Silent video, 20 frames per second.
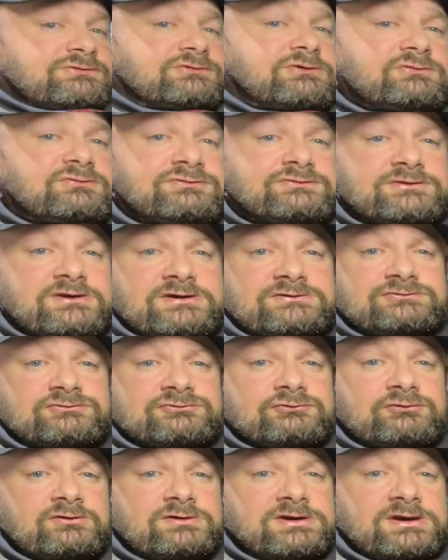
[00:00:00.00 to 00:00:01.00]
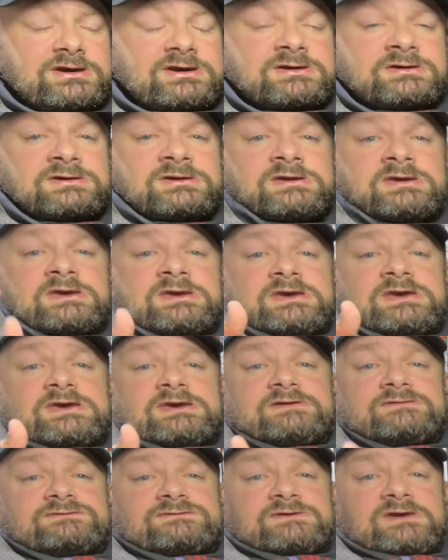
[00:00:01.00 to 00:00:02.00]
a two-stage trigger.
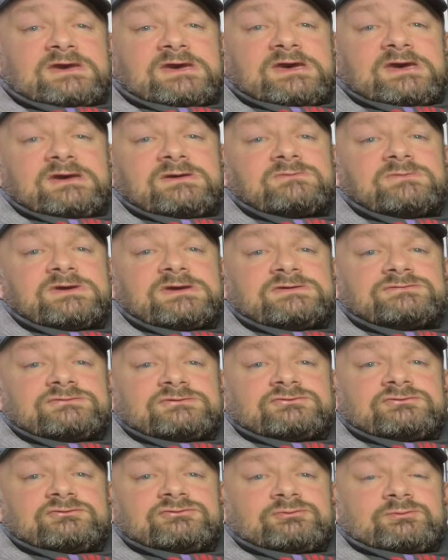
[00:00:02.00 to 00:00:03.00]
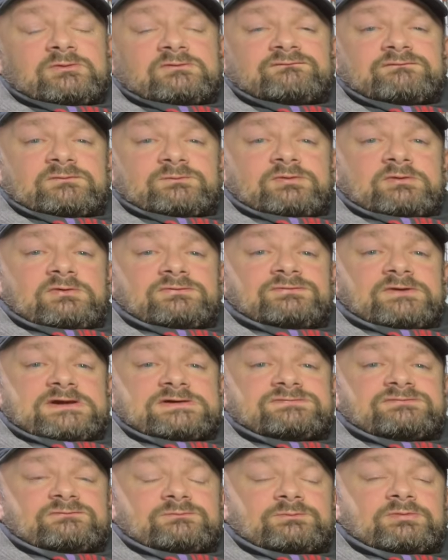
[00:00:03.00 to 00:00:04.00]
It um, is adjustable for both
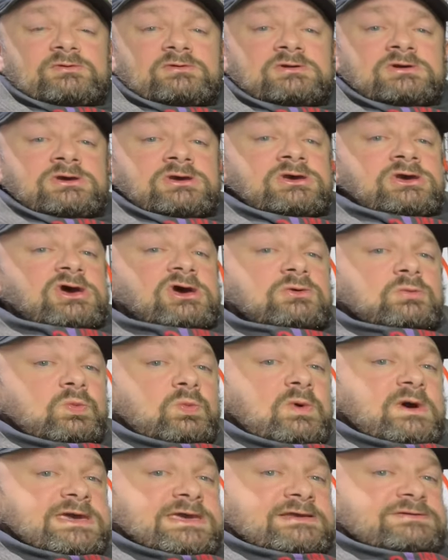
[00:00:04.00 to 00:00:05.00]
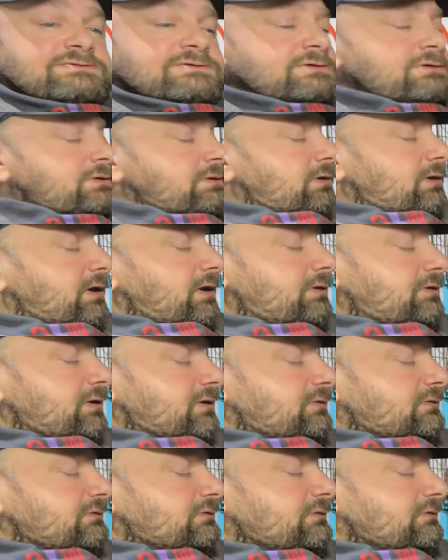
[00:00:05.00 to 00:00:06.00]
length of pull and weight at
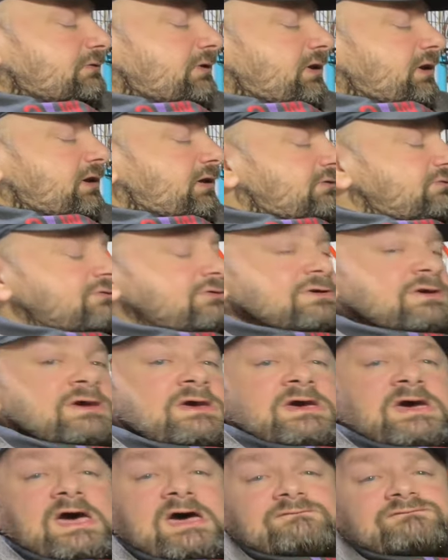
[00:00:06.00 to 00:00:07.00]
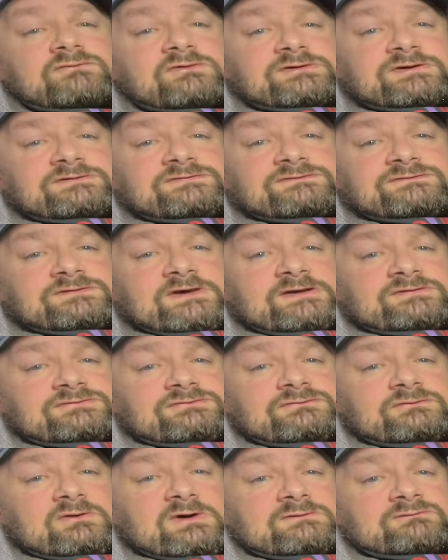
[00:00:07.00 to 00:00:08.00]
each stage. I've got it set
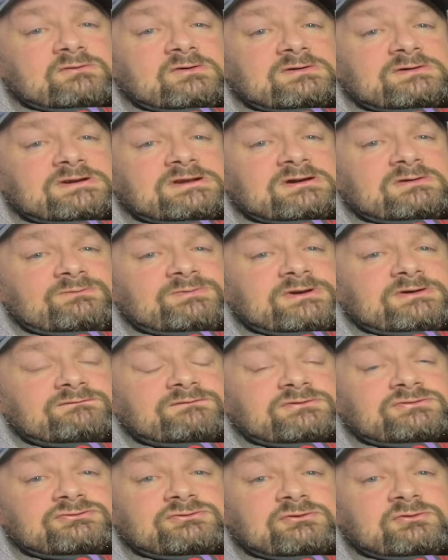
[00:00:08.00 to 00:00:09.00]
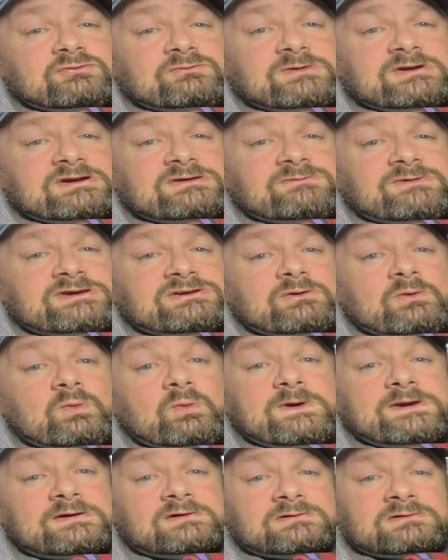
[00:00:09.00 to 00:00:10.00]
so I've got a little bit of a 2 millimeter
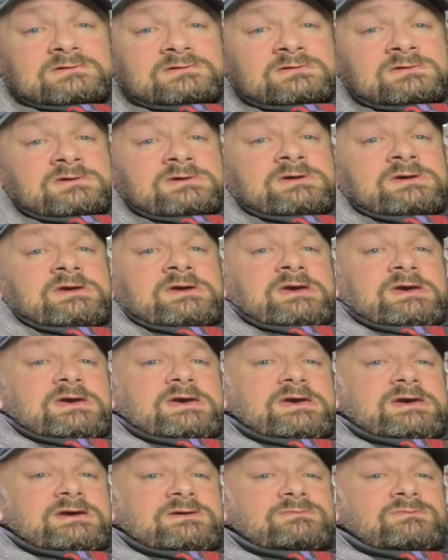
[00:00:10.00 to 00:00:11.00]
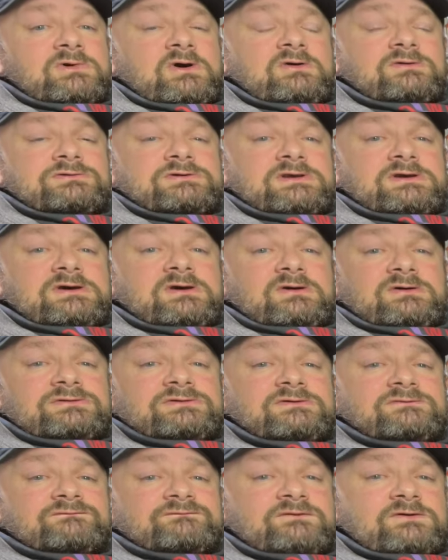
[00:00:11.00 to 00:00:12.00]
wiggle um, on the
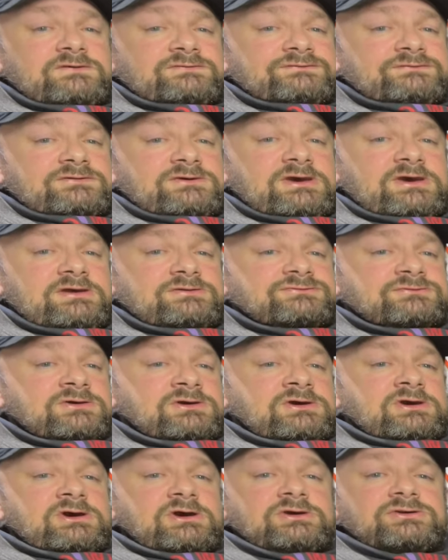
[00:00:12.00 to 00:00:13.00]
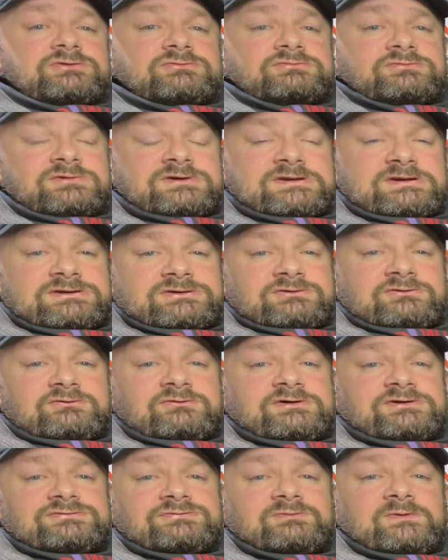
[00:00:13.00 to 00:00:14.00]
on the first stage and a really
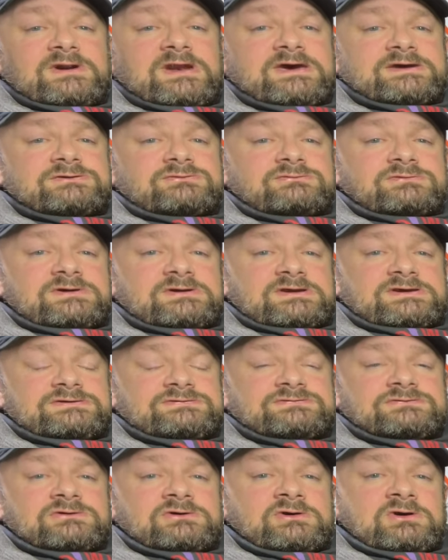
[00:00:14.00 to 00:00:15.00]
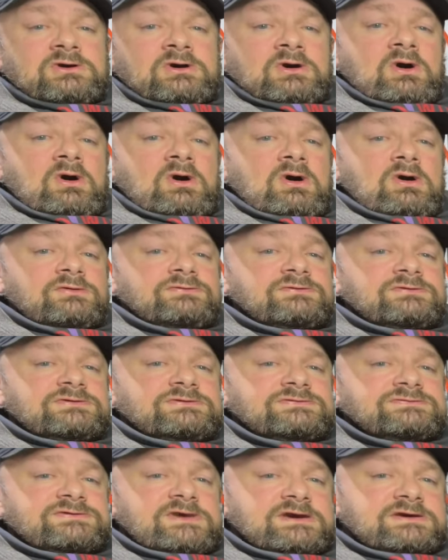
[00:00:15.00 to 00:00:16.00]
crisp light release on
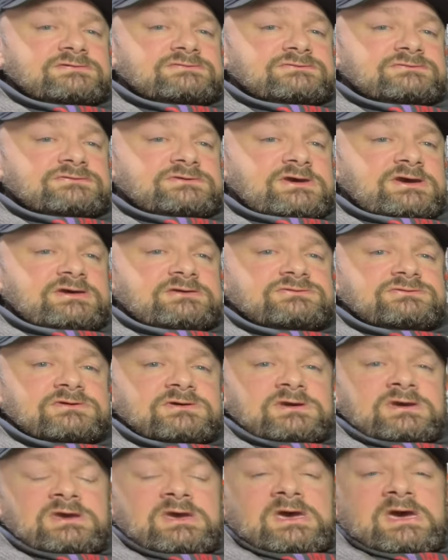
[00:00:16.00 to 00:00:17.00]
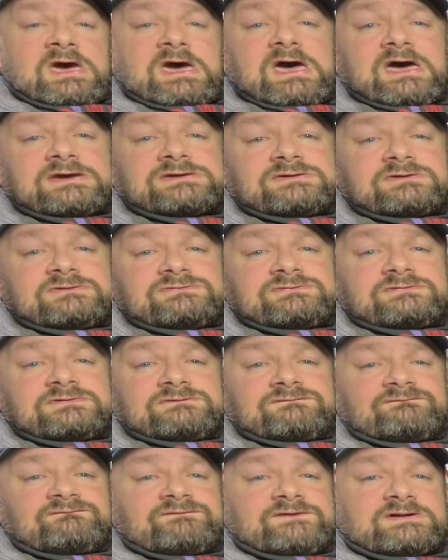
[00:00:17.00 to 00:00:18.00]
the second stage. I
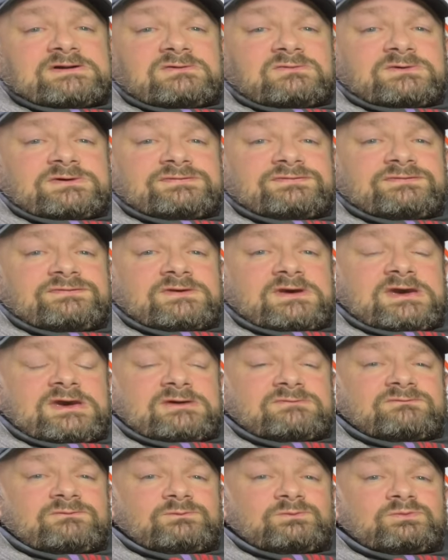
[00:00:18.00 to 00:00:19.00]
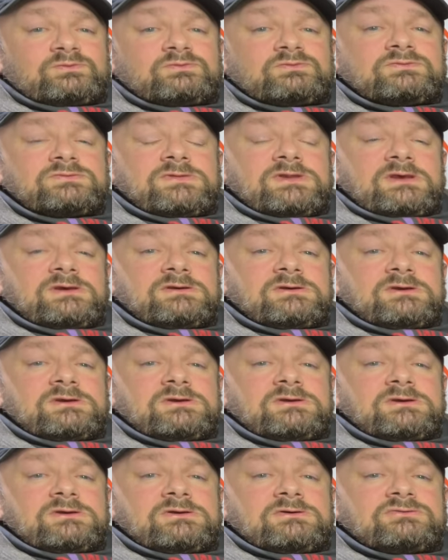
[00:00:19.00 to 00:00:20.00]
usually fiddle with um,
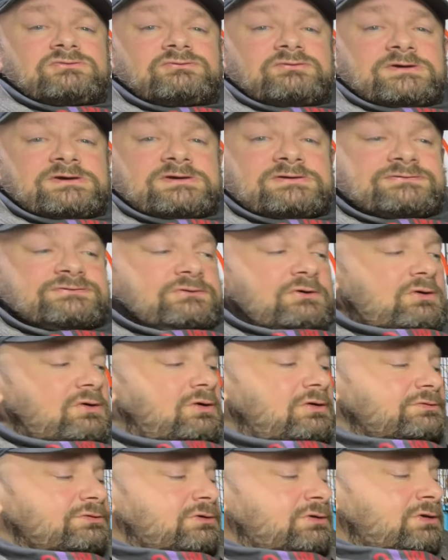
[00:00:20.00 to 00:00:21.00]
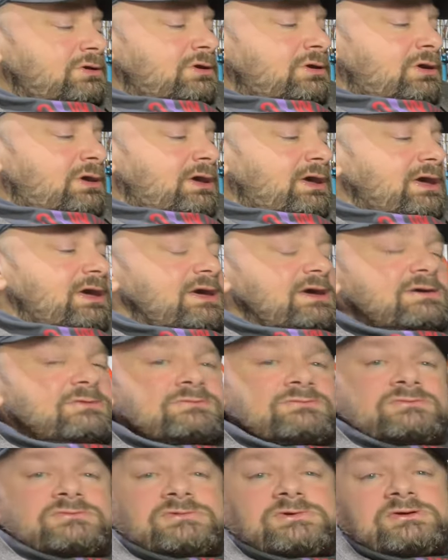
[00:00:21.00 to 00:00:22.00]
triggers on
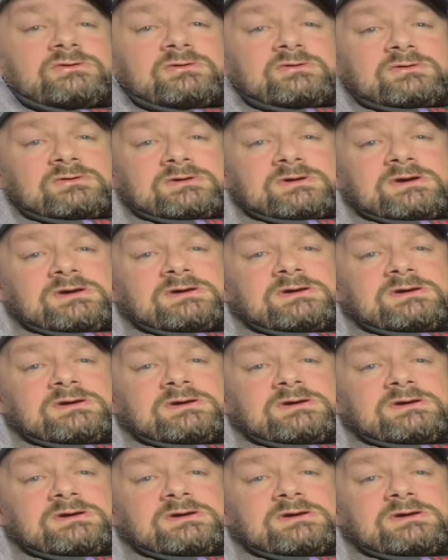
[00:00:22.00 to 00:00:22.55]
um, you know